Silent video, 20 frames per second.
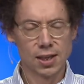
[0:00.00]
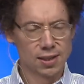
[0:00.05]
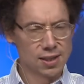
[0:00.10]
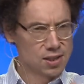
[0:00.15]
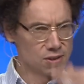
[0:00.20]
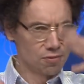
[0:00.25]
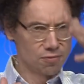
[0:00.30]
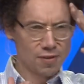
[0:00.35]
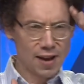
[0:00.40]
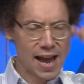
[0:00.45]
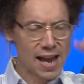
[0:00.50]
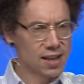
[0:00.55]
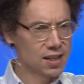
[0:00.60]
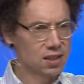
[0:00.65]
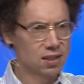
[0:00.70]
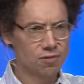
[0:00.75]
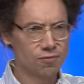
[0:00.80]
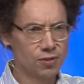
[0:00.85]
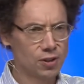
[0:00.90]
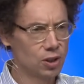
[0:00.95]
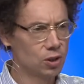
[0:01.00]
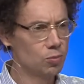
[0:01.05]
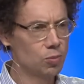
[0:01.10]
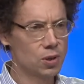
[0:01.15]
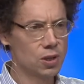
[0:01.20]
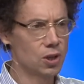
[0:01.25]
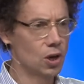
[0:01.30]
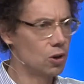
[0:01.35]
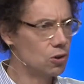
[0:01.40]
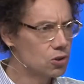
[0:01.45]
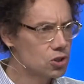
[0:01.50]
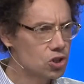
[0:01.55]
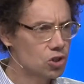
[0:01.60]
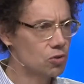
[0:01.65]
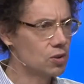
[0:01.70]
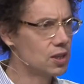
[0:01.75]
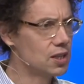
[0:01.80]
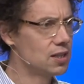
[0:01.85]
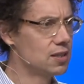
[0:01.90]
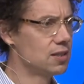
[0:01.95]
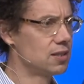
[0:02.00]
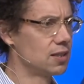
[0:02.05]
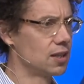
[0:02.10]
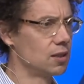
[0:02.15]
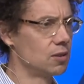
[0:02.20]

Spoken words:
These are valleys filled with oak trees